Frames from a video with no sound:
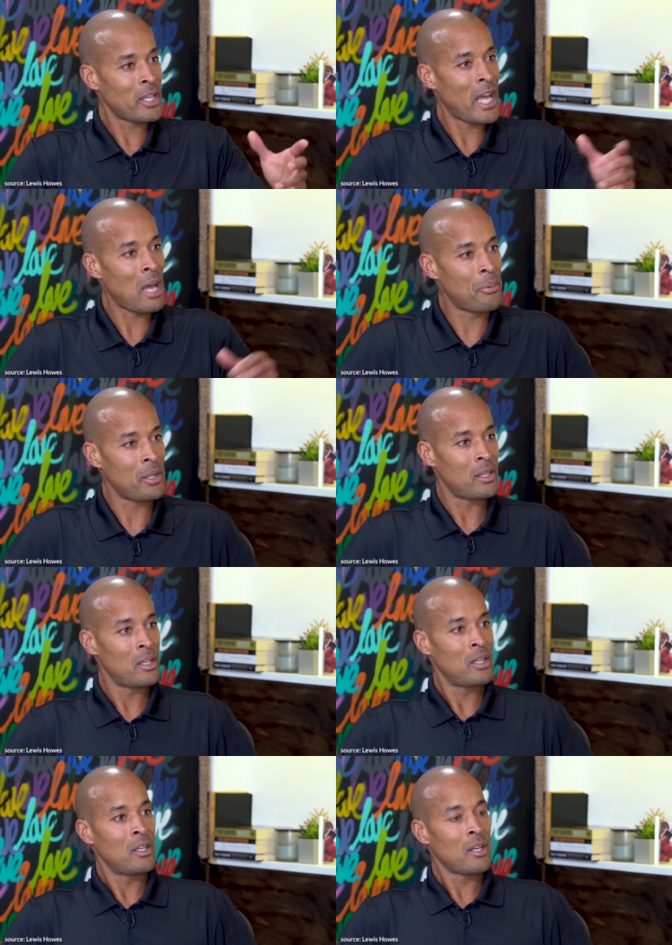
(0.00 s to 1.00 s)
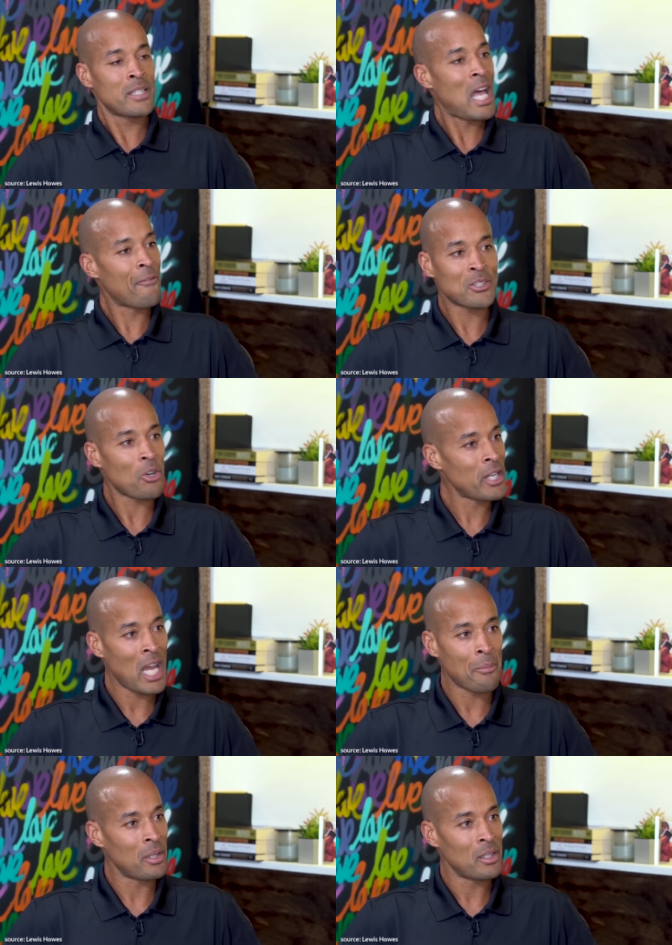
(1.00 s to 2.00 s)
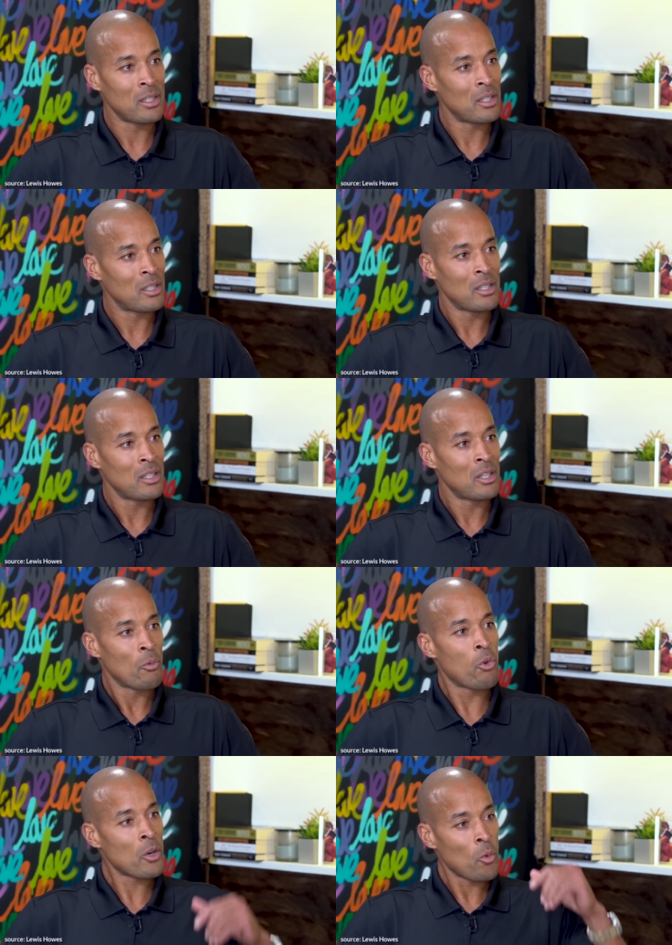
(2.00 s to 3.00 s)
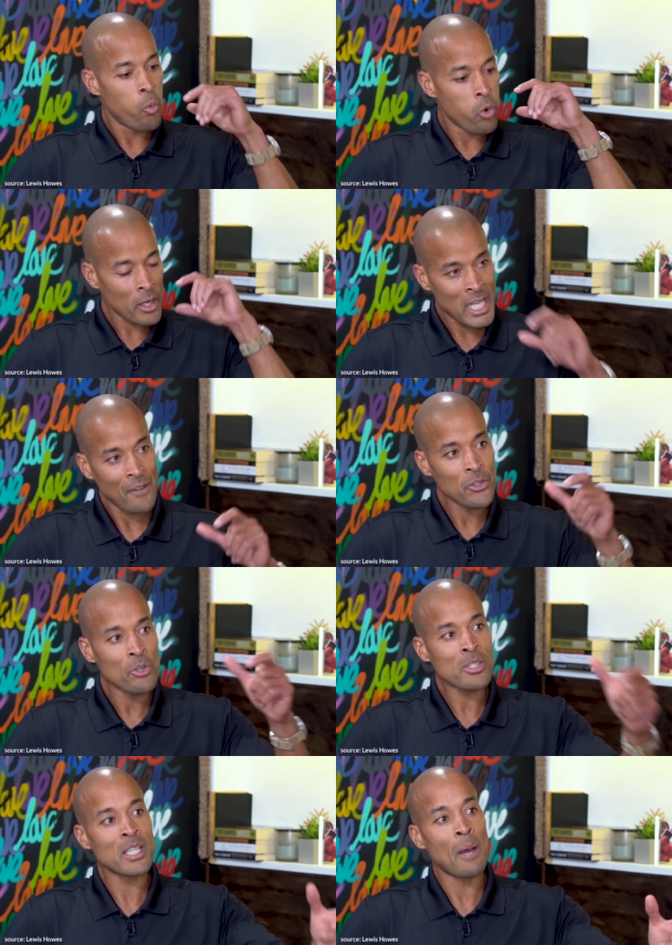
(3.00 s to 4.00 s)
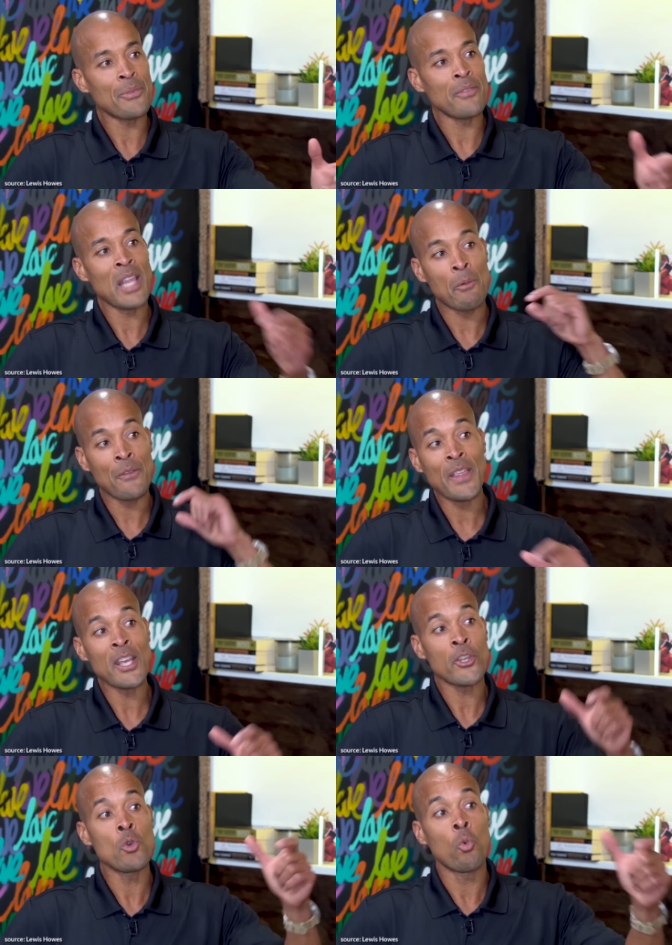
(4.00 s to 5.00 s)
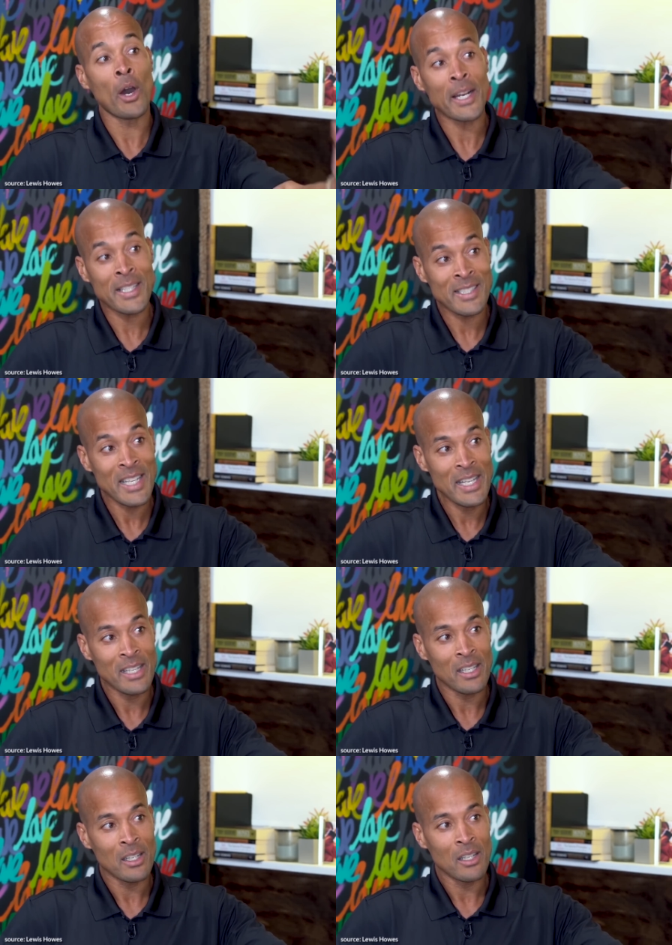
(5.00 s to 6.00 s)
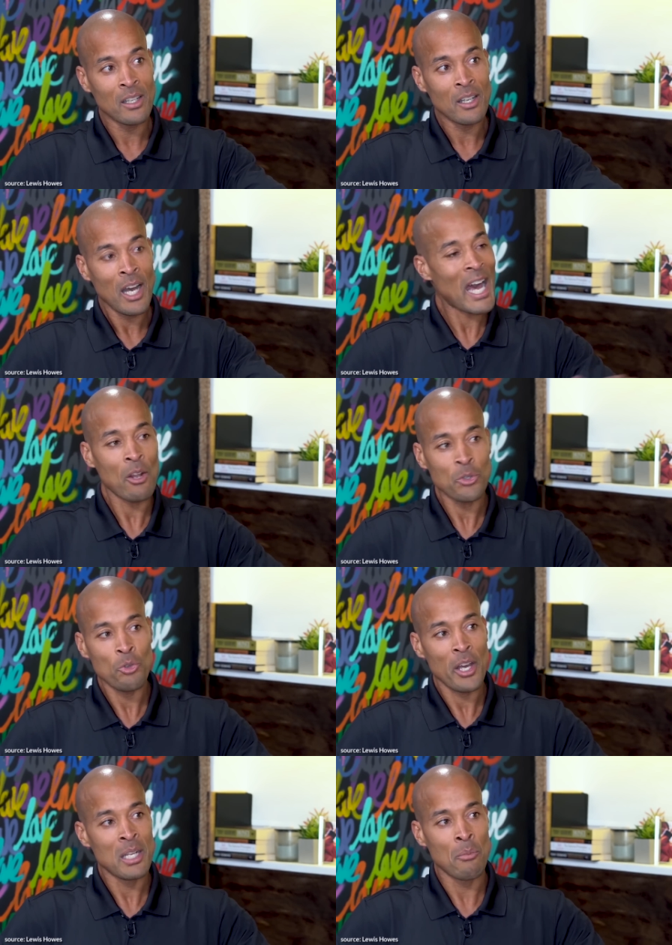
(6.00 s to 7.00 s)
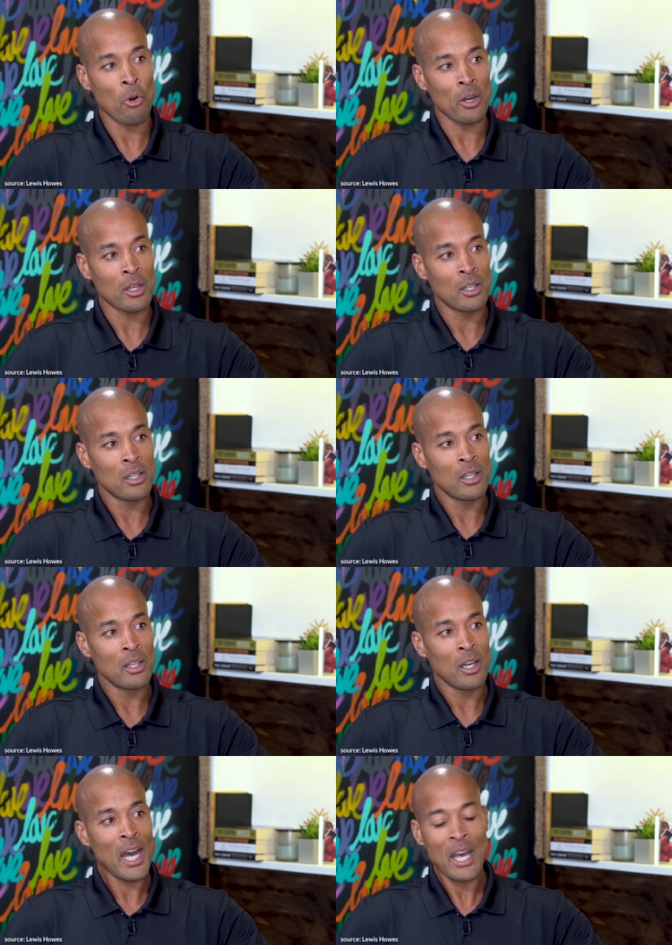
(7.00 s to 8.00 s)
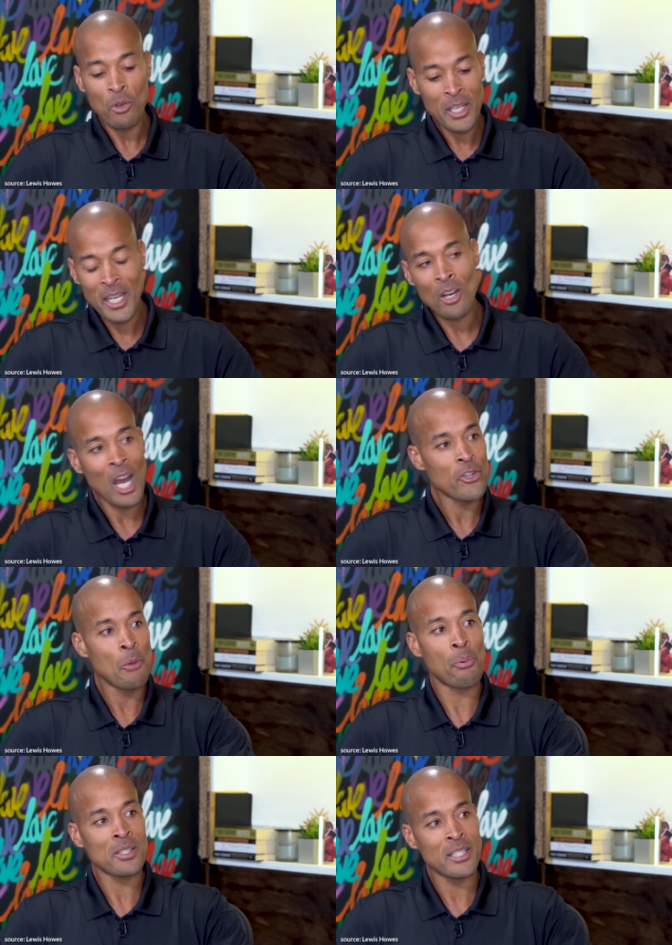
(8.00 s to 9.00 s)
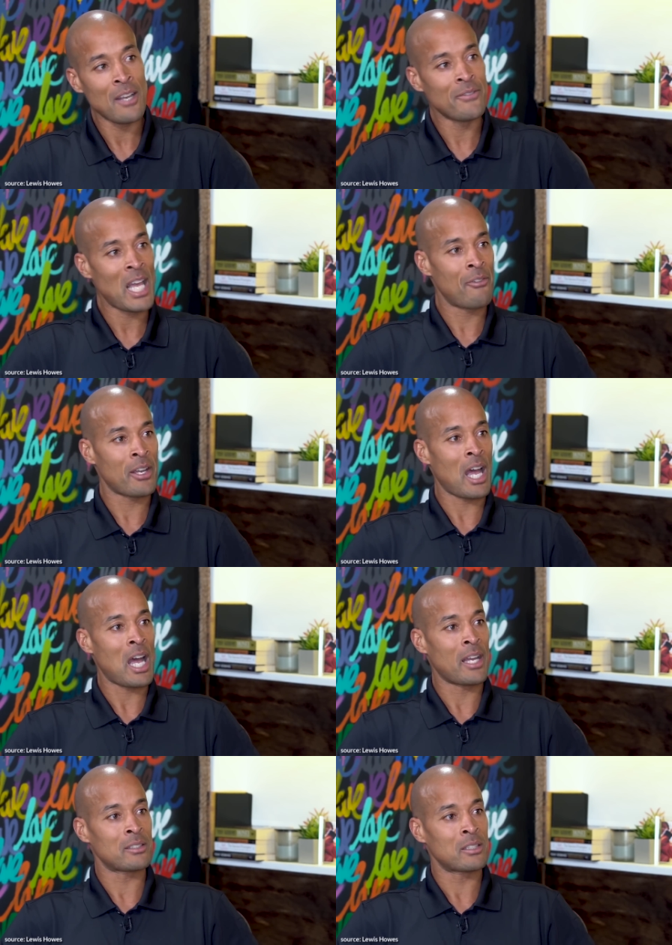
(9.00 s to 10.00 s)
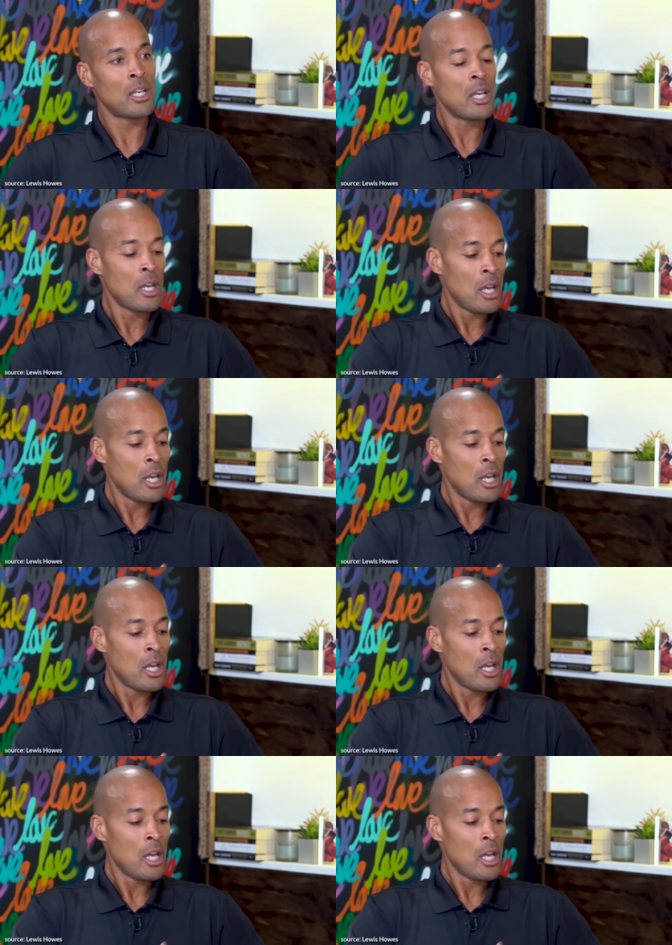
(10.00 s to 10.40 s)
look happy. Because half of us aren't happy. Mm-hmm. We're, we're giving you something that we think you want to see. I don't do that anymore. I don't care how you perceive David Goggins